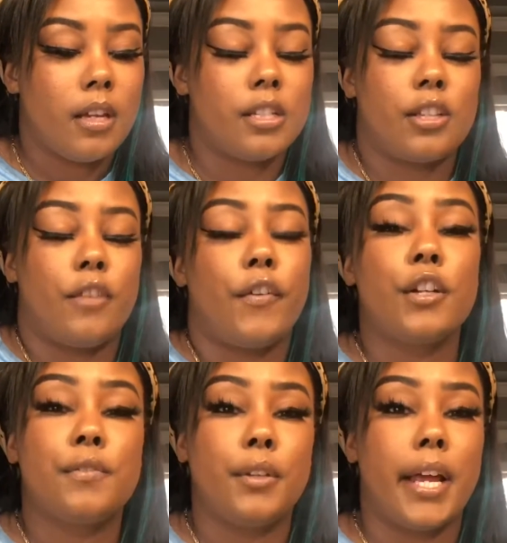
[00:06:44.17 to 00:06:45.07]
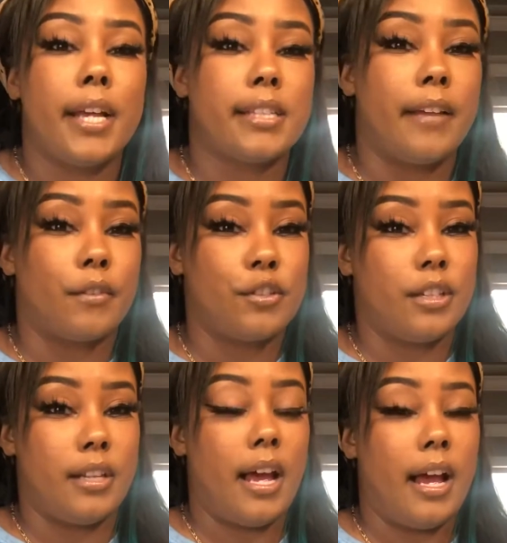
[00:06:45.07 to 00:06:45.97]
And so the first few days after
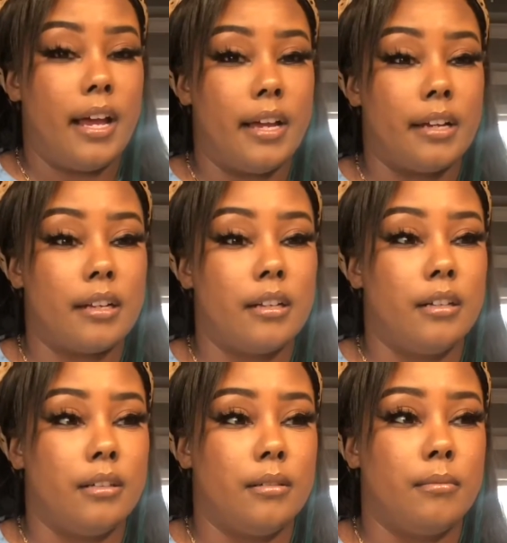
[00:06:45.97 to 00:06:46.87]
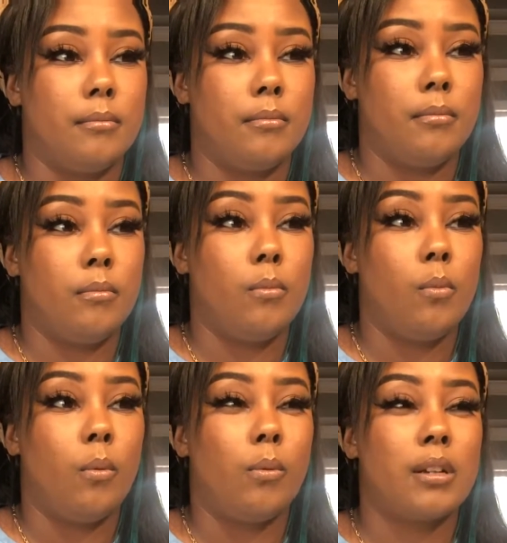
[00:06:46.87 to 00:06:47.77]
she died um,
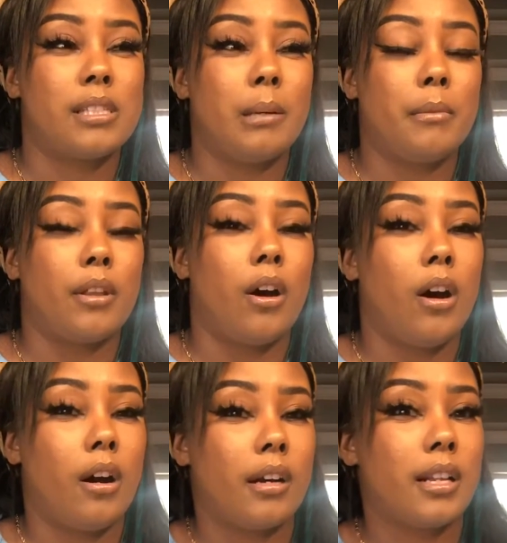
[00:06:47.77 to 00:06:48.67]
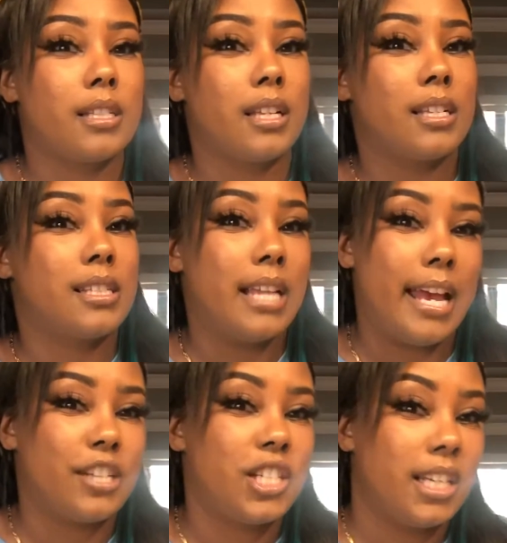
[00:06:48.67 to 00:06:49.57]
were some of the hardest
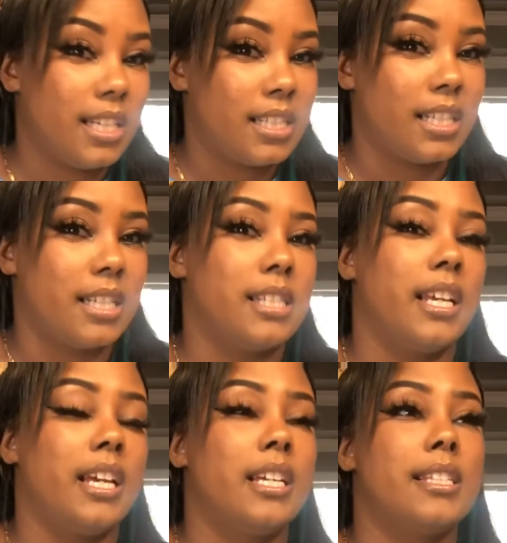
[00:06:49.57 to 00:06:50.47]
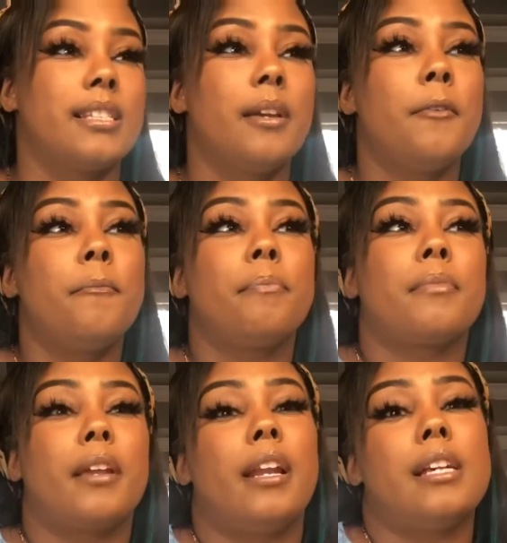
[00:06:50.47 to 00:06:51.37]
slash easiest days.
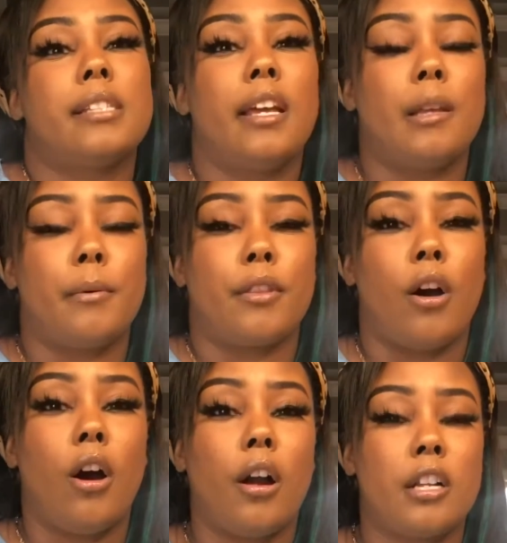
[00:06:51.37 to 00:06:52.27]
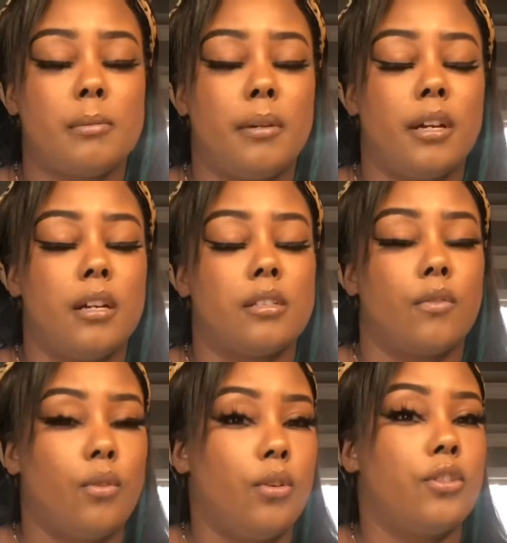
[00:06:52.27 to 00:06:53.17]
And I say they were the hardest because,
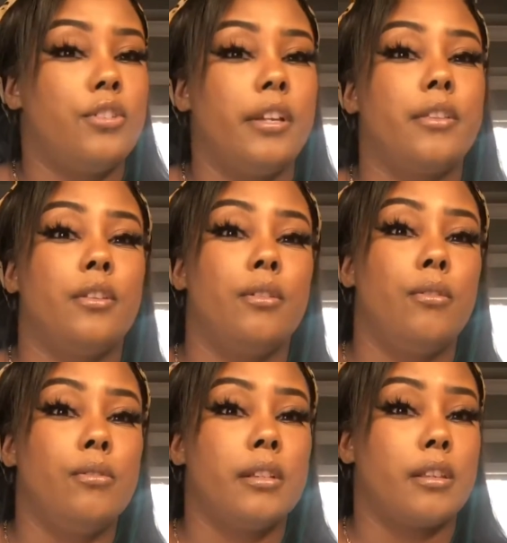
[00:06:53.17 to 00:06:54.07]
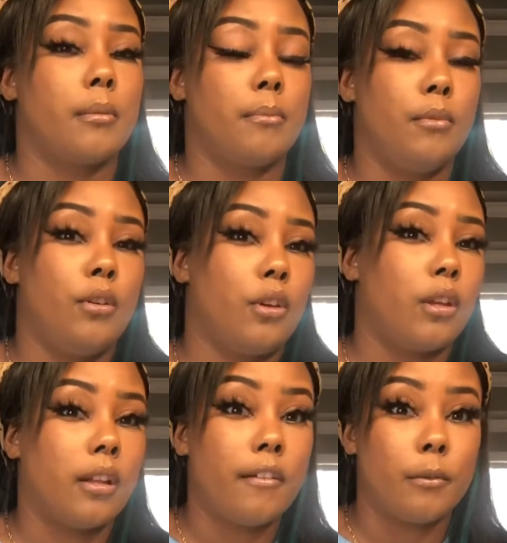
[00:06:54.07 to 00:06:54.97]
of course, you get the news that the, you know,
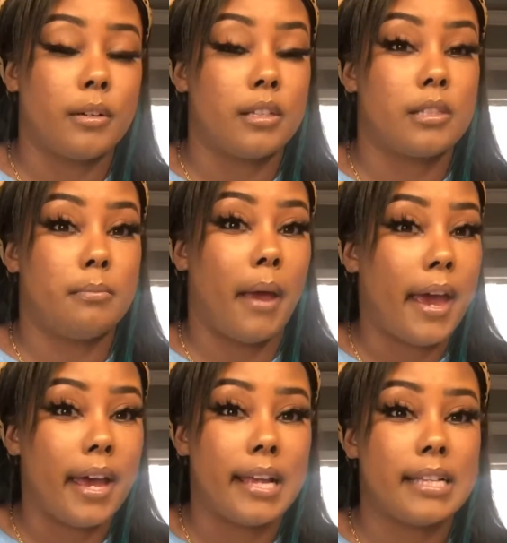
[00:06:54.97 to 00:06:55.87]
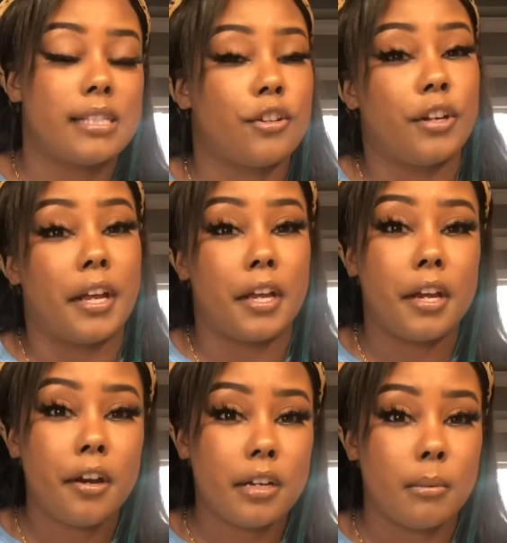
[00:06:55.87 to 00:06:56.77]
your loved one has passed and they're not
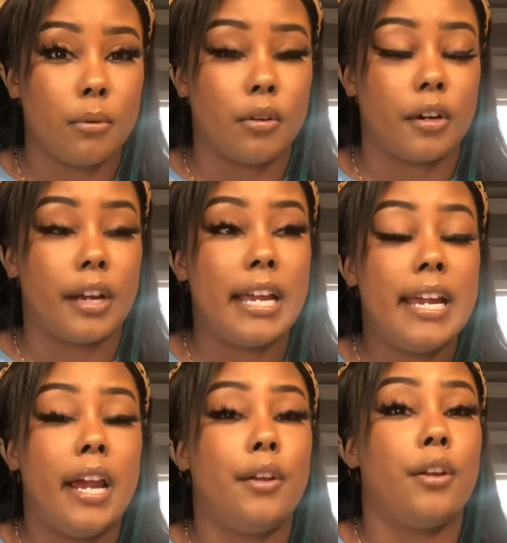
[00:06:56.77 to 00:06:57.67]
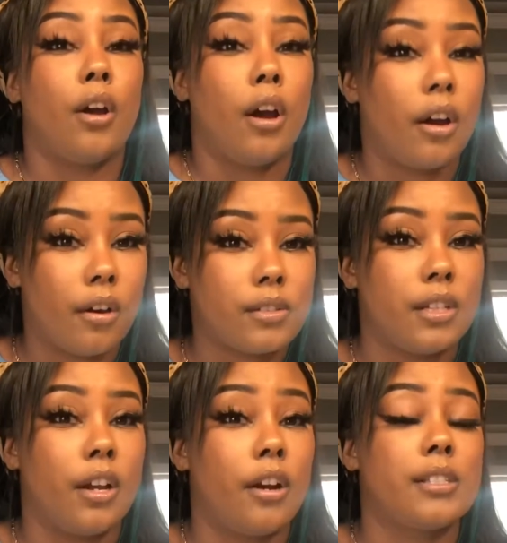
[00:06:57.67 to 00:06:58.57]
here anymore, and it hurts,
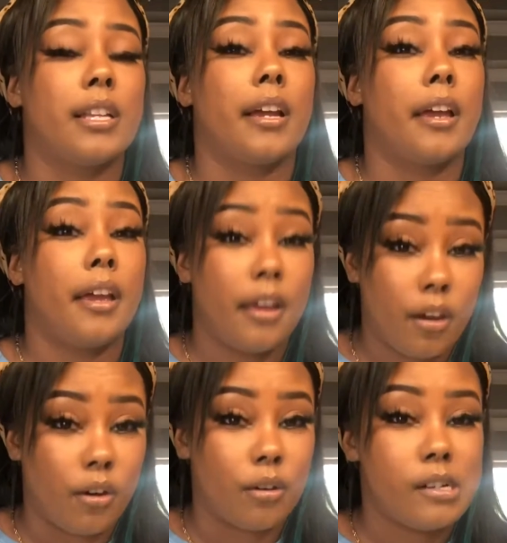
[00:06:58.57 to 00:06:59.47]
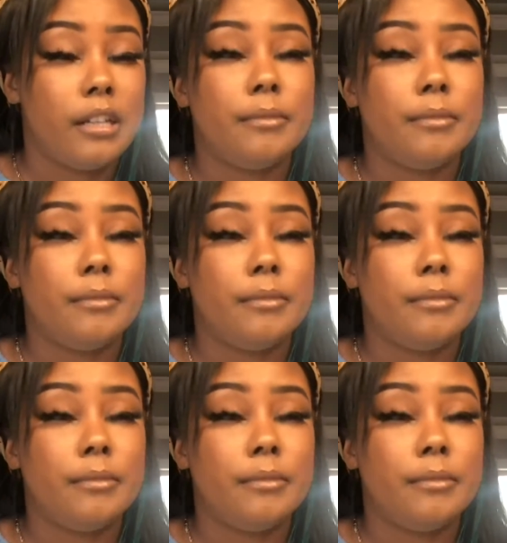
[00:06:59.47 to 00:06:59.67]
and it hurts like hell.